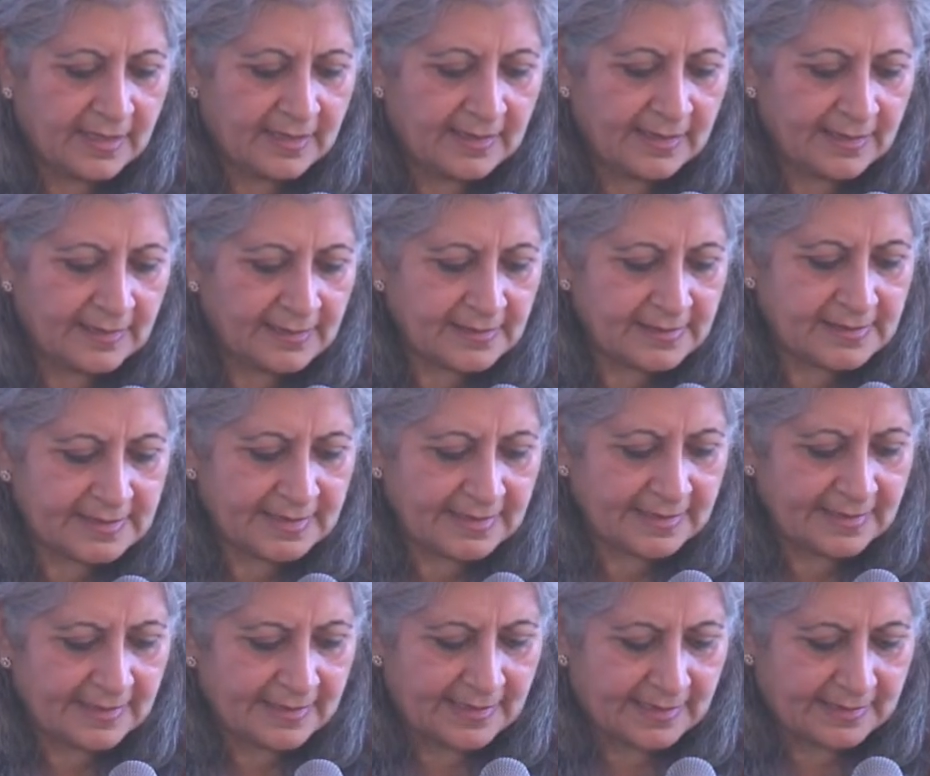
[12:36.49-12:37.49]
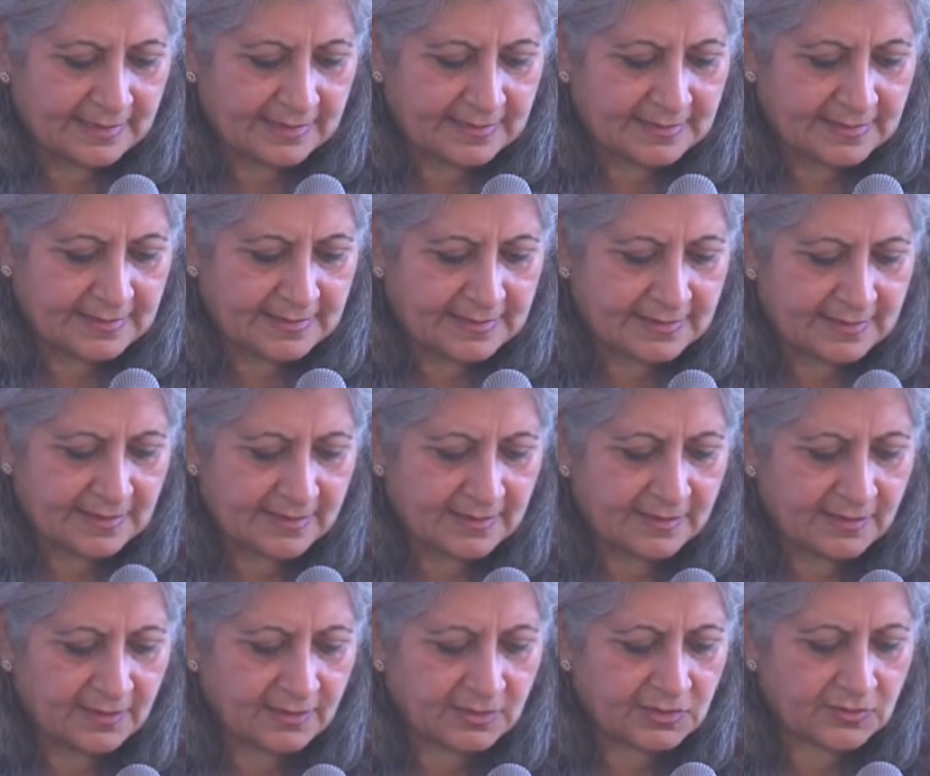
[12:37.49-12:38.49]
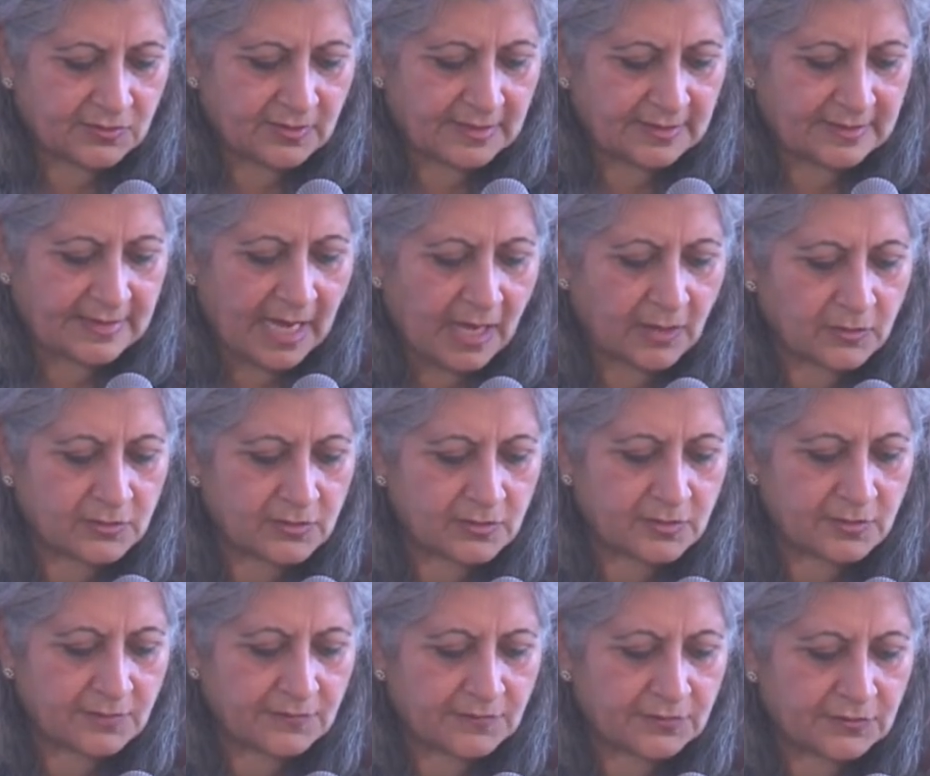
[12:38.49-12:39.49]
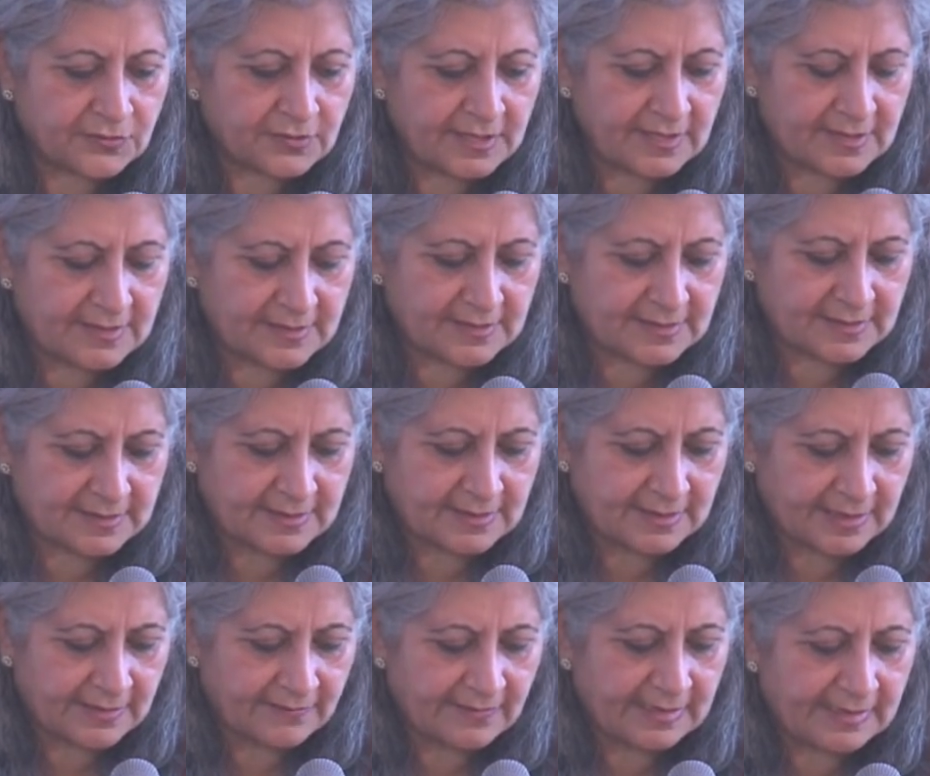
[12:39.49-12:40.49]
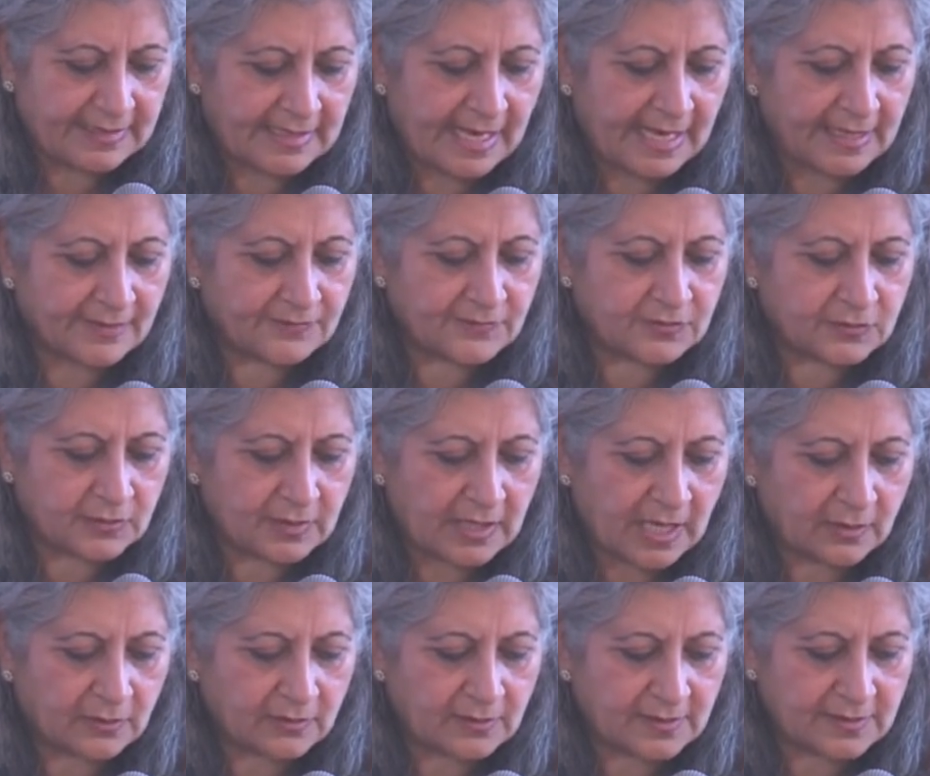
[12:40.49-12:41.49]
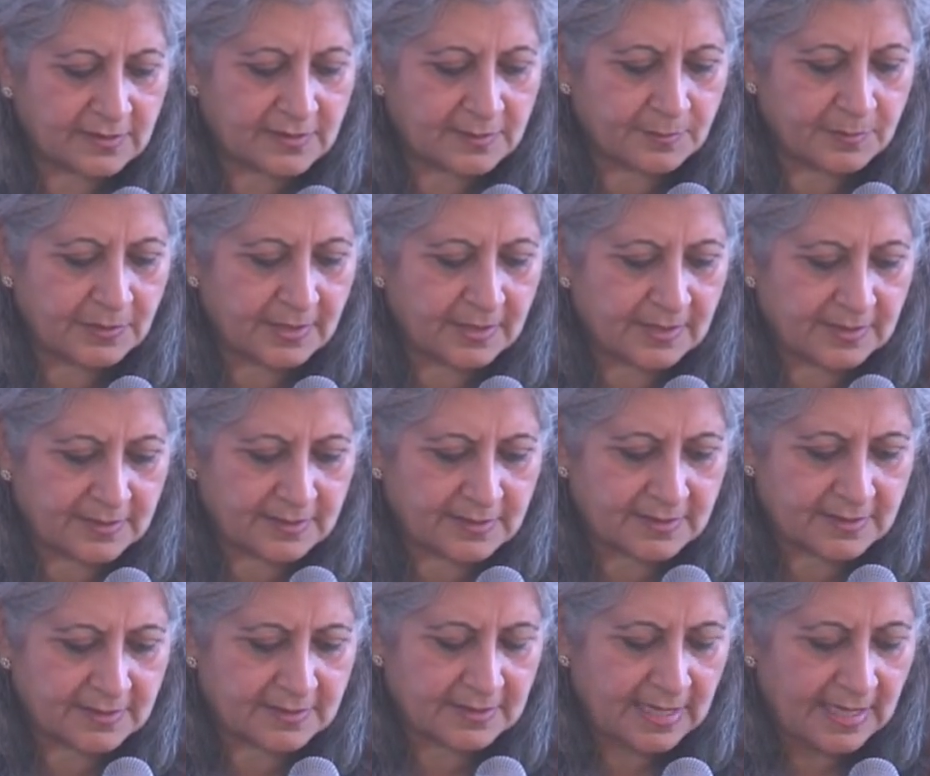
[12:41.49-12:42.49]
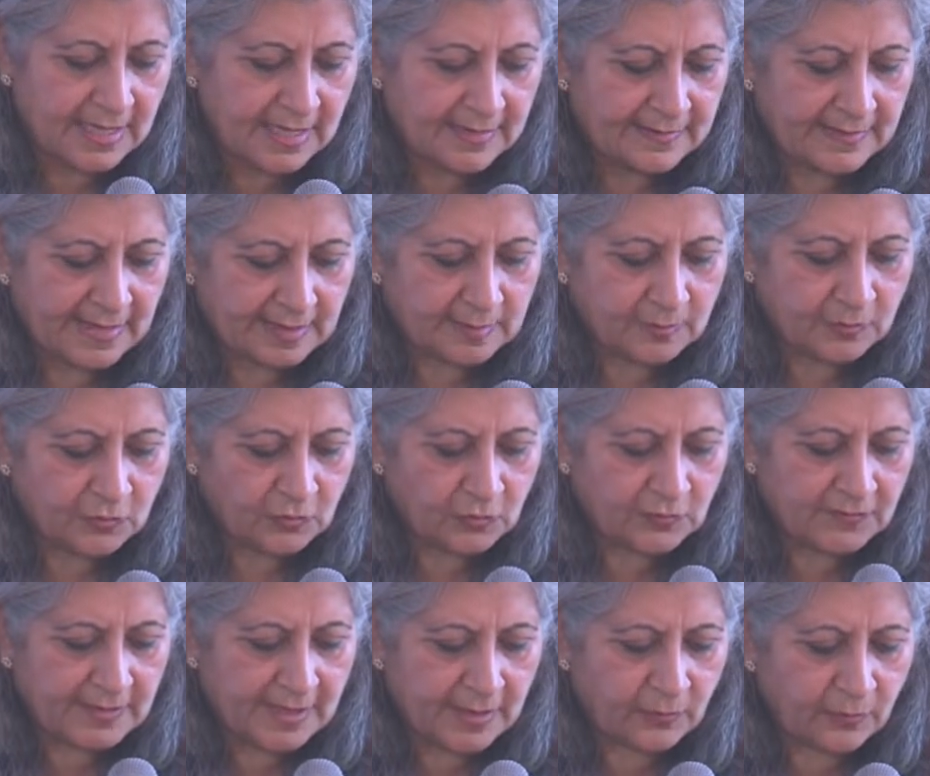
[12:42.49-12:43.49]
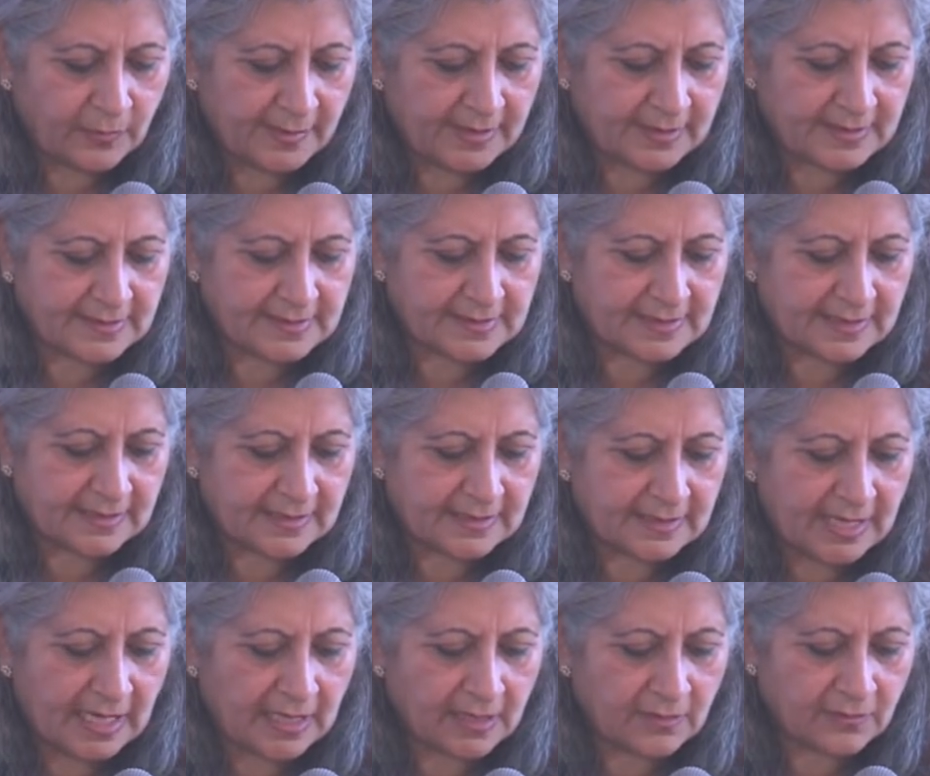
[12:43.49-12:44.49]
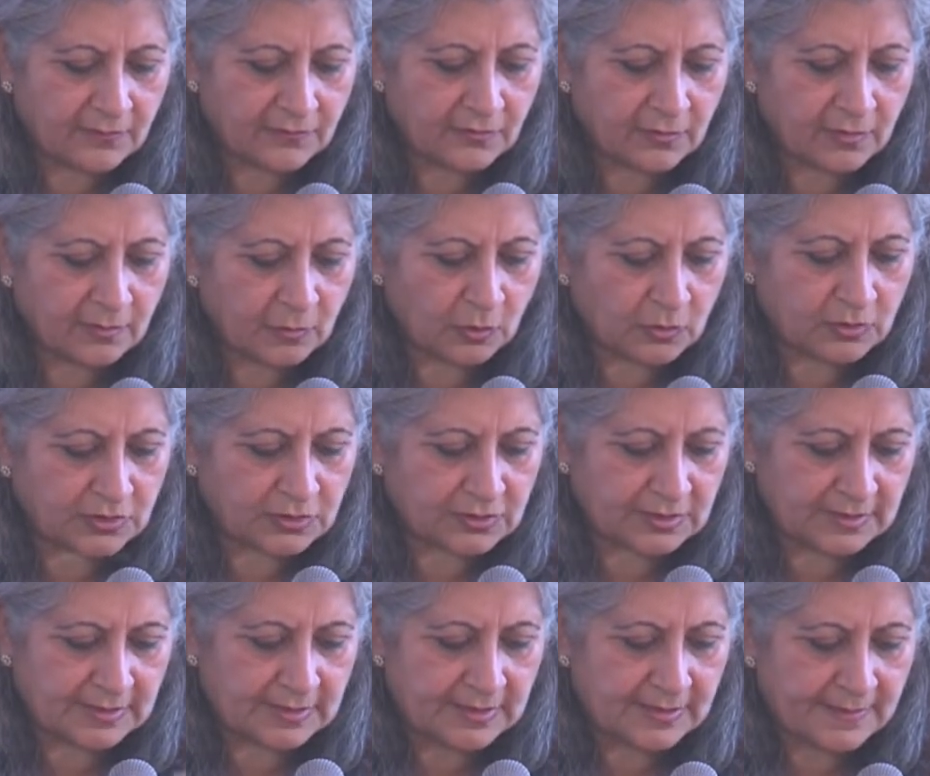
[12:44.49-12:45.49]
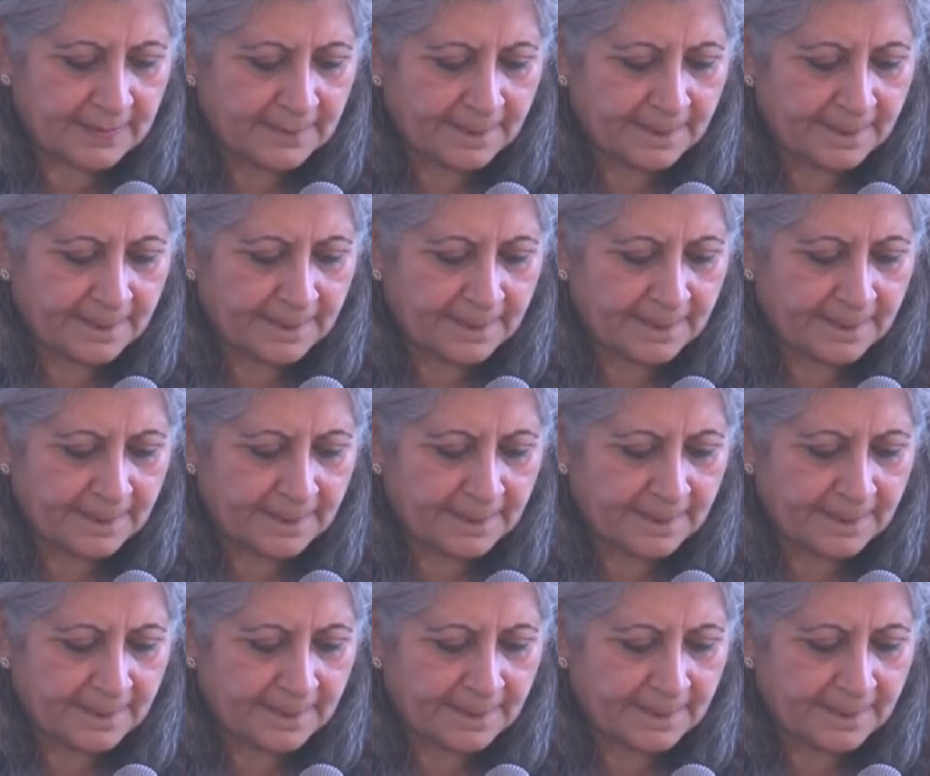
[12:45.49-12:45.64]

Little seedlings, nurturing thousands of trees, giving life to countless birds that move their wings in colorful motion.